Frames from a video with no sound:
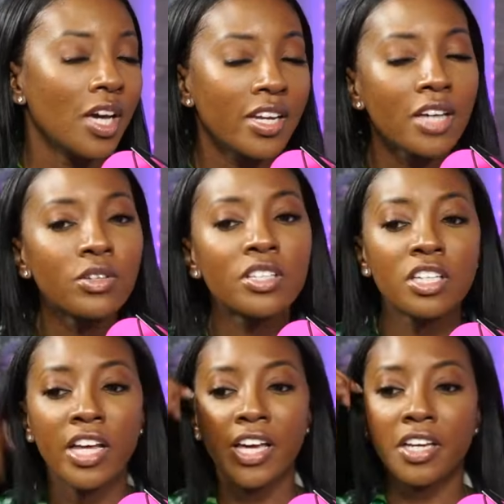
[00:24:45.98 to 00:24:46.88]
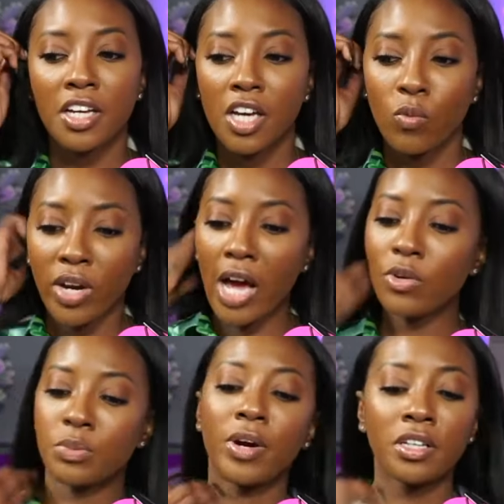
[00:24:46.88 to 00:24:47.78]
And that's why I say, like, when I
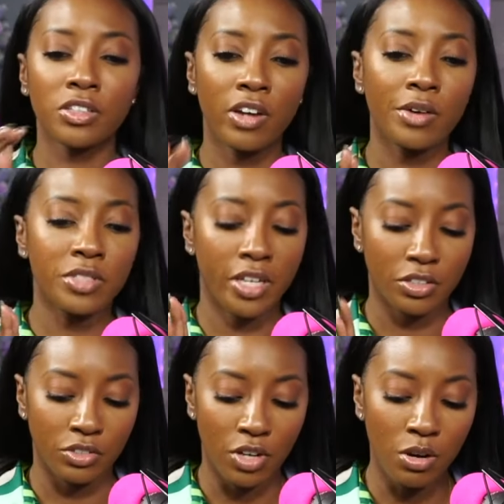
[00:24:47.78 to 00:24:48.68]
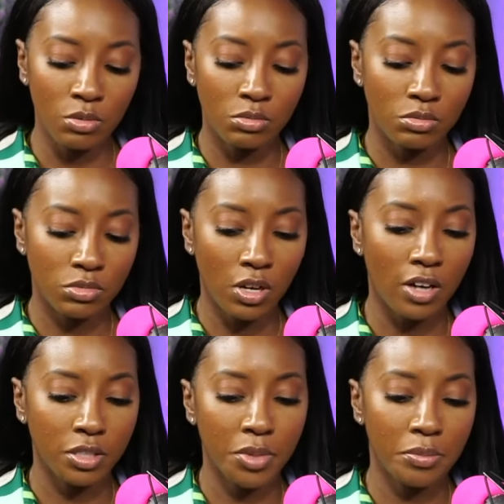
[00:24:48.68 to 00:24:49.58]
was pregnant, though, I was like, don't
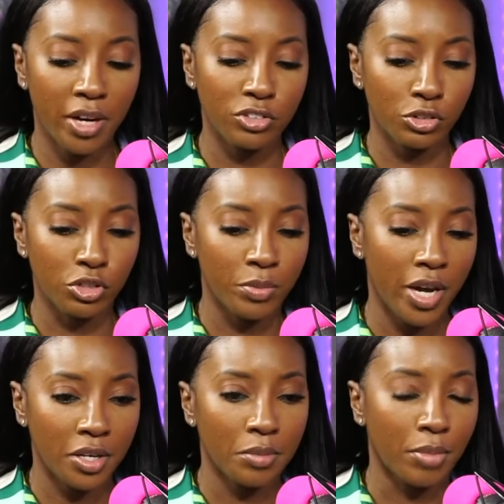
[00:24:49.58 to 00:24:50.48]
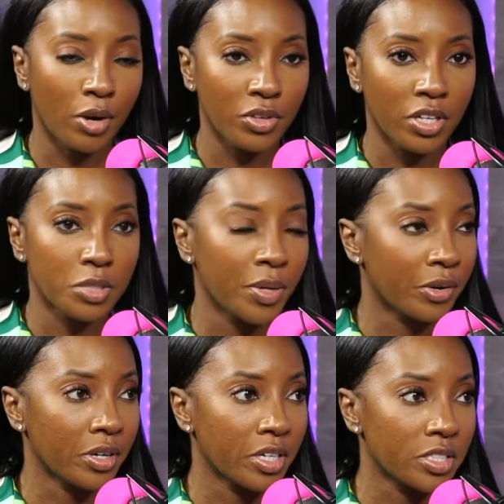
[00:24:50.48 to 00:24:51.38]
talk to me about your traumatic birthing
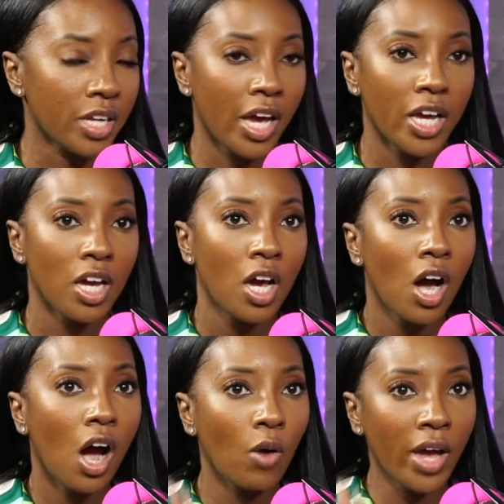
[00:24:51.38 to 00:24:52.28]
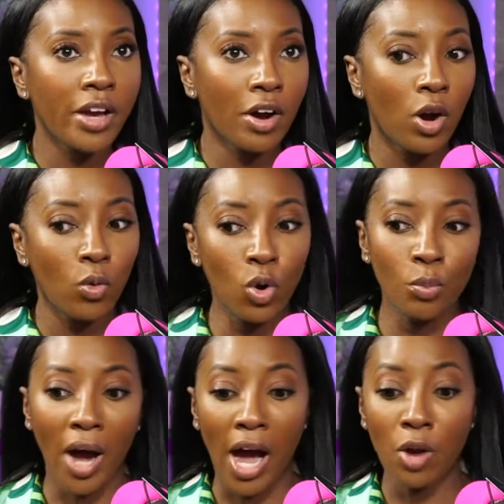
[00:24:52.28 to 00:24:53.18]
Please, experience. Like, keep that to yourself. Okay, girl.
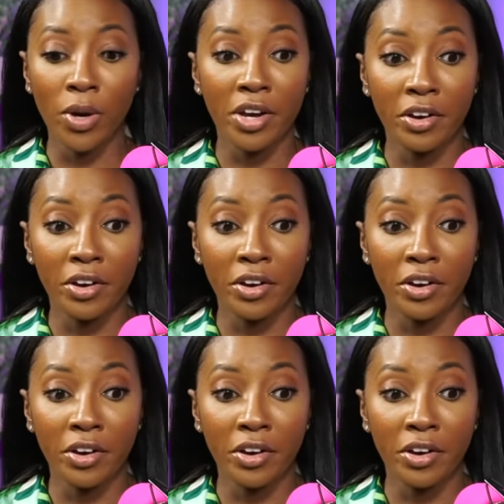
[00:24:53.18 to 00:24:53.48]
Oop, I don't want to hear